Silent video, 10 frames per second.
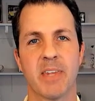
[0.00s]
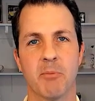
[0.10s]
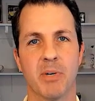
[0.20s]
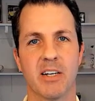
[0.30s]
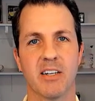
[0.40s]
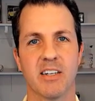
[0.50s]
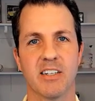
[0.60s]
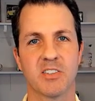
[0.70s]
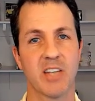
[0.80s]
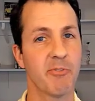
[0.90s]
But
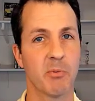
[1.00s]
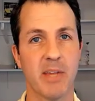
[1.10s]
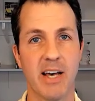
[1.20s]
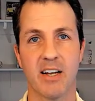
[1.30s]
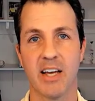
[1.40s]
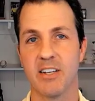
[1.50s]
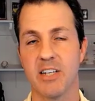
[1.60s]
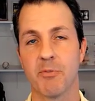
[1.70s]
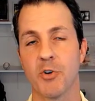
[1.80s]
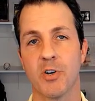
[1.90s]
aside from that, I had
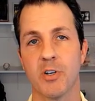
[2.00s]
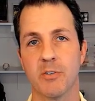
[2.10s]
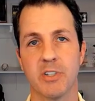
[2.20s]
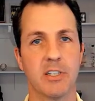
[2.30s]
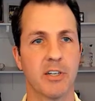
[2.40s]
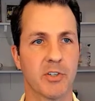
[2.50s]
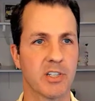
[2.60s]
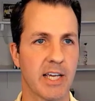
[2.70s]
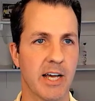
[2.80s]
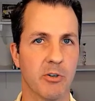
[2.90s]
never heard of any other
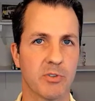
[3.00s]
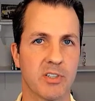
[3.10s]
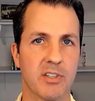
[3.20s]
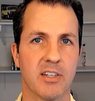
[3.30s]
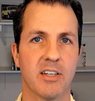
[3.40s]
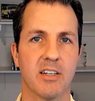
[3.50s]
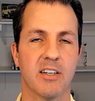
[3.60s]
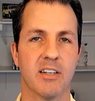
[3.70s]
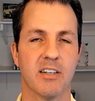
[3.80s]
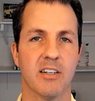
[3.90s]
account,
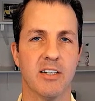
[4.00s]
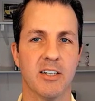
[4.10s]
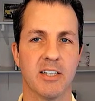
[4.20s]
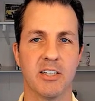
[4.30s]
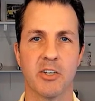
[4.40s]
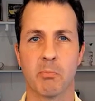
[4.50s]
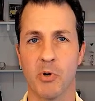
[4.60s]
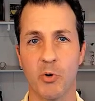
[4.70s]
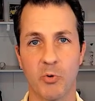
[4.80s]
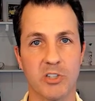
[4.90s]
any other
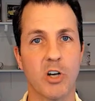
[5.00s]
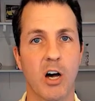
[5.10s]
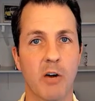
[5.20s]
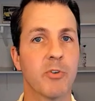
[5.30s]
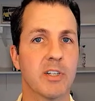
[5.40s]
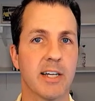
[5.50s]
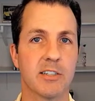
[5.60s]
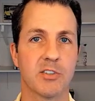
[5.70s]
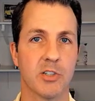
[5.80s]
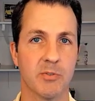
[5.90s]
brokerage offering that
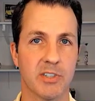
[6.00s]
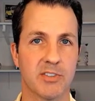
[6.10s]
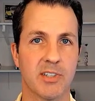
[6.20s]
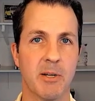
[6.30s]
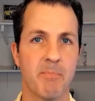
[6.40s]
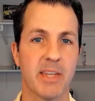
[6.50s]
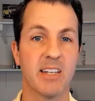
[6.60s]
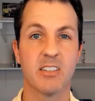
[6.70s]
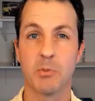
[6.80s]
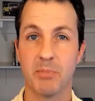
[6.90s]
service. And
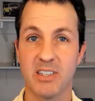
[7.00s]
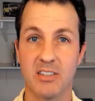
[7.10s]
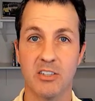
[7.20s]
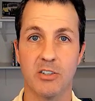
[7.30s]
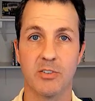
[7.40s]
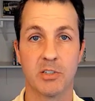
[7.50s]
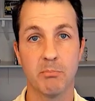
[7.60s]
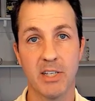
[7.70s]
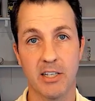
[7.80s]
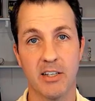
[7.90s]
it's a big deal to
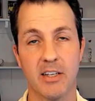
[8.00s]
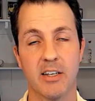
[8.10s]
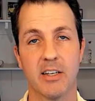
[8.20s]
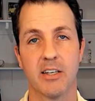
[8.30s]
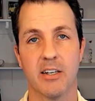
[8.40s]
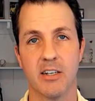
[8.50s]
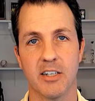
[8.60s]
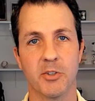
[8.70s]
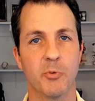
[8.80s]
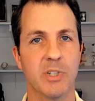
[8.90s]
me.
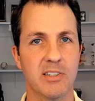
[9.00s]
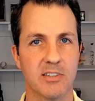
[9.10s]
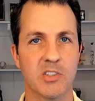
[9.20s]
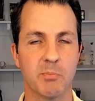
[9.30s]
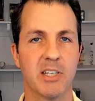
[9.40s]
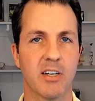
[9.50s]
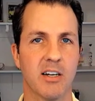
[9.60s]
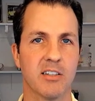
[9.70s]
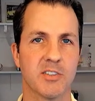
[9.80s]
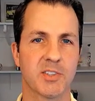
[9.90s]
And the reason is
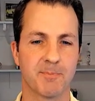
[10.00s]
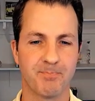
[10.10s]
because